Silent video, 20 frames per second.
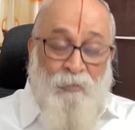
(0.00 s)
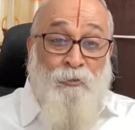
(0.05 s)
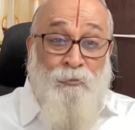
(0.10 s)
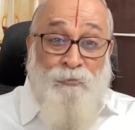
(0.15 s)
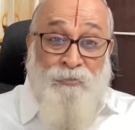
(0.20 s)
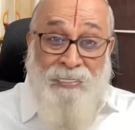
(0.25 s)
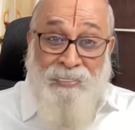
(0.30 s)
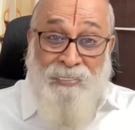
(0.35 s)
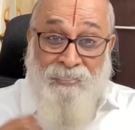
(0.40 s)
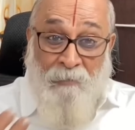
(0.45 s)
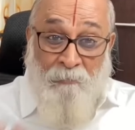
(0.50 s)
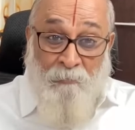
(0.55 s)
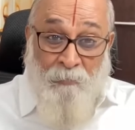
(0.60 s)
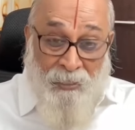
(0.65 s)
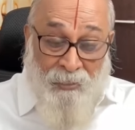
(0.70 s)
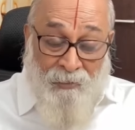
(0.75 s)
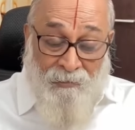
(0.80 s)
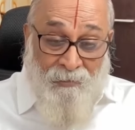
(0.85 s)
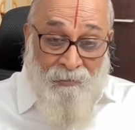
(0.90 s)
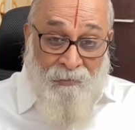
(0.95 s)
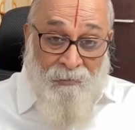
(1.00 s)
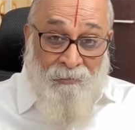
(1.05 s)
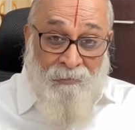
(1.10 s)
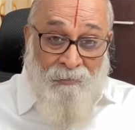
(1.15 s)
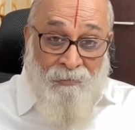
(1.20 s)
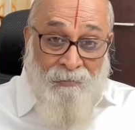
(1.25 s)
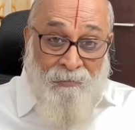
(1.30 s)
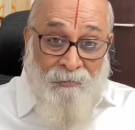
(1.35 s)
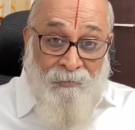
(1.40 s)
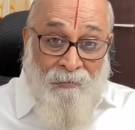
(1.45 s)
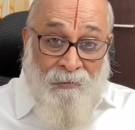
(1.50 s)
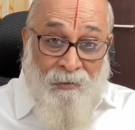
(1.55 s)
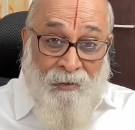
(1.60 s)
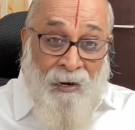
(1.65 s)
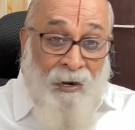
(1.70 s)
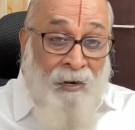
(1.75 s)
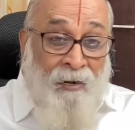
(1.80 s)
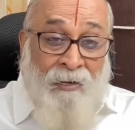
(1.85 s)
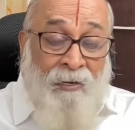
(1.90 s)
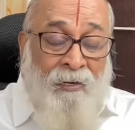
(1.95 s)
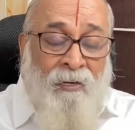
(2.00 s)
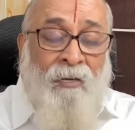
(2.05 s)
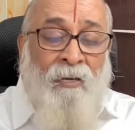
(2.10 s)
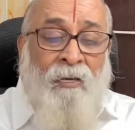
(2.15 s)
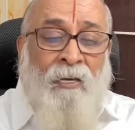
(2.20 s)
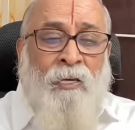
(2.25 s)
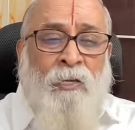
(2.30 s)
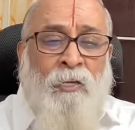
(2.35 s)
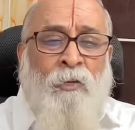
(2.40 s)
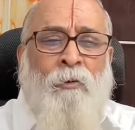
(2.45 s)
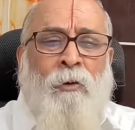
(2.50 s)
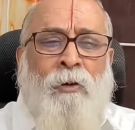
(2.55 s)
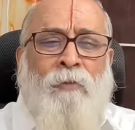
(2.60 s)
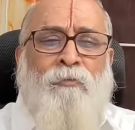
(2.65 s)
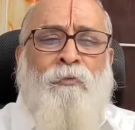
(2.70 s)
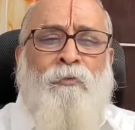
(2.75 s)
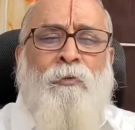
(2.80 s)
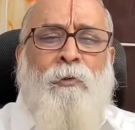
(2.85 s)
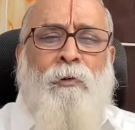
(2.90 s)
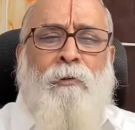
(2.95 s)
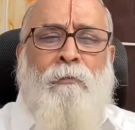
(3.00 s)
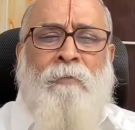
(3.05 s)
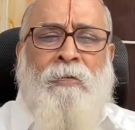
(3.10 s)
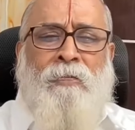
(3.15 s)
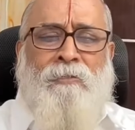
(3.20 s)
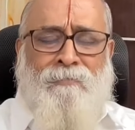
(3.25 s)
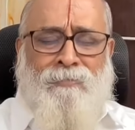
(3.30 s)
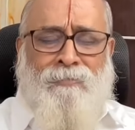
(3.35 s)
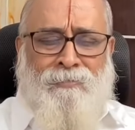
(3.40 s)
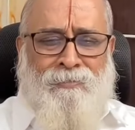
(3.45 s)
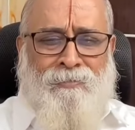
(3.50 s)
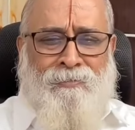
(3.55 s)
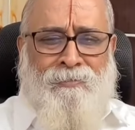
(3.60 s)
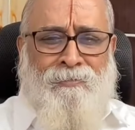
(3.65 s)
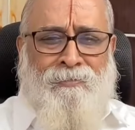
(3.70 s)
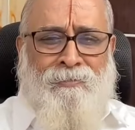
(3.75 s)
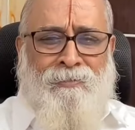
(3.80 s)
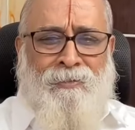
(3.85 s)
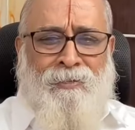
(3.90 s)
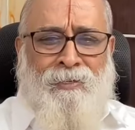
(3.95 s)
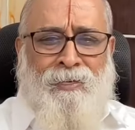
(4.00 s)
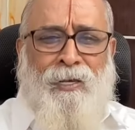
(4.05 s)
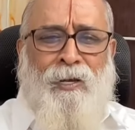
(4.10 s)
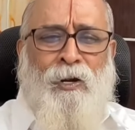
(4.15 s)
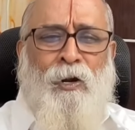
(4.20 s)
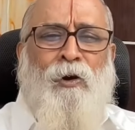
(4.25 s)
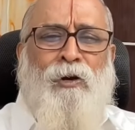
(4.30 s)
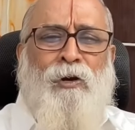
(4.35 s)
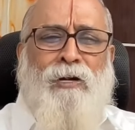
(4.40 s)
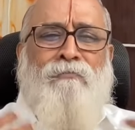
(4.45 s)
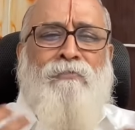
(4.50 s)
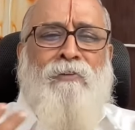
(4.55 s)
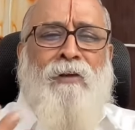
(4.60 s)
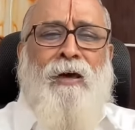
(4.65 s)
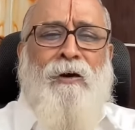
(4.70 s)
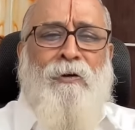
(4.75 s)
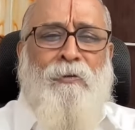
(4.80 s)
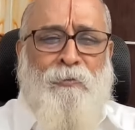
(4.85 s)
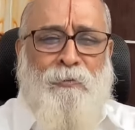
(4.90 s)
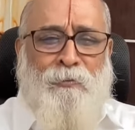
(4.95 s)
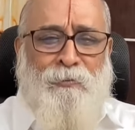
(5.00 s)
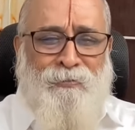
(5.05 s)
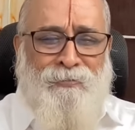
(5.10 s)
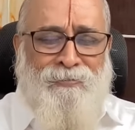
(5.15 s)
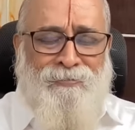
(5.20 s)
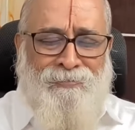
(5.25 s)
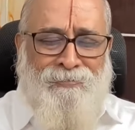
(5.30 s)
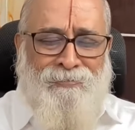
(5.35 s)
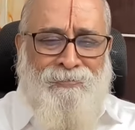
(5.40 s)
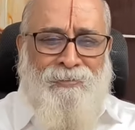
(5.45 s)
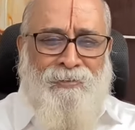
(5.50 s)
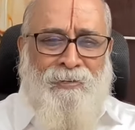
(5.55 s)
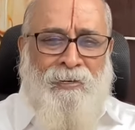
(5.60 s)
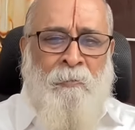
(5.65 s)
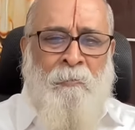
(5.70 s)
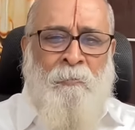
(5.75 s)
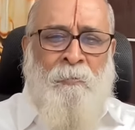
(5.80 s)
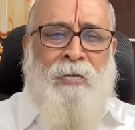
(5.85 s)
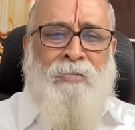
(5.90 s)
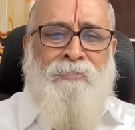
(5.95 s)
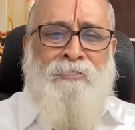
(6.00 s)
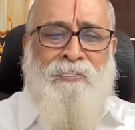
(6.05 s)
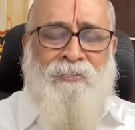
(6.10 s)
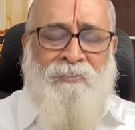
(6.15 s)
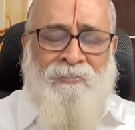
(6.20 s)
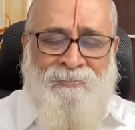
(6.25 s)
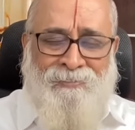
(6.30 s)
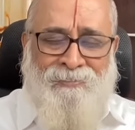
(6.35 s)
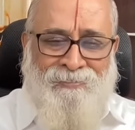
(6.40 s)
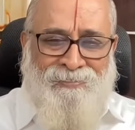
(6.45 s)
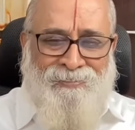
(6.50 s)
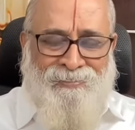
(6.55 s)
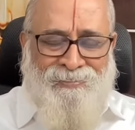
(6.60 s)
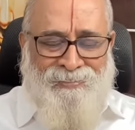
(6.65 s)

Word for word: You see something and you are full with a lot of love, compassion,